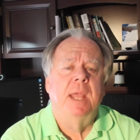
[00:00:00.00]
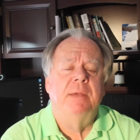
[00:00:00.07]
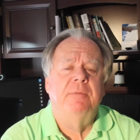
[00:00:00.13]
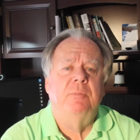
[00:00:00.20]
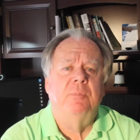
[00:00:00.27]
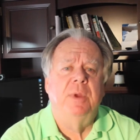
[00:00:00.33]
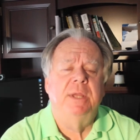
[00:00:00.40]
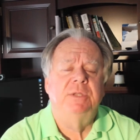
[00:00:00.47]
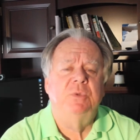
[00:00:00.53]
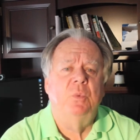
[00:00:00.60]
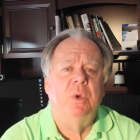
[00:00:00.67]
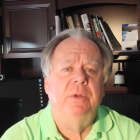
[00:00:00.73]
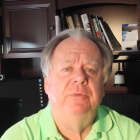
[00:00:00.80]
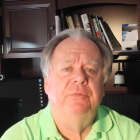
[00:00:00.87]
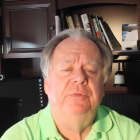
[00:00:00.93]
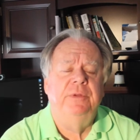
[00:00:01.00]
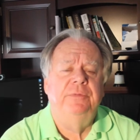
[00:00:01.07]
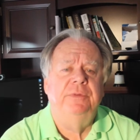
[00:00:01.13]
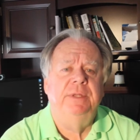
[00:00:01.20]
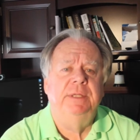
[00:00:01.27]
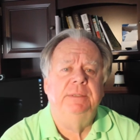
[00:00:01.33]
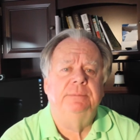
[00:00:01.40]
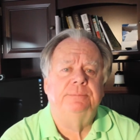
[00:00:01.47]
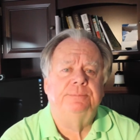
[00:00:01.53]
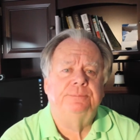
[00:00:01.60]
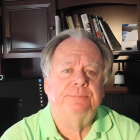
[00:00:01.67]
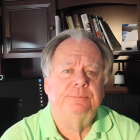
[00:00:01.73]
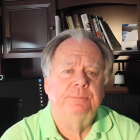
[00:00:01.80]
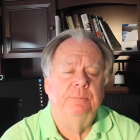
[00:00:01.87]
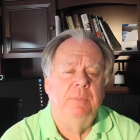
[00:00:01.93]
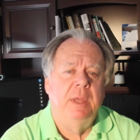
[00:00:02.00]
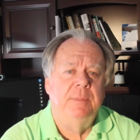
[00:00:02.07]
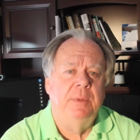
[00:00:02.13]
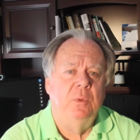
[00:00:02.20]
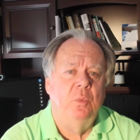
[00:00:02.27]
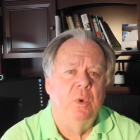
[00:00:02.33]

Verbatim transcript: if it breaks 150, maybe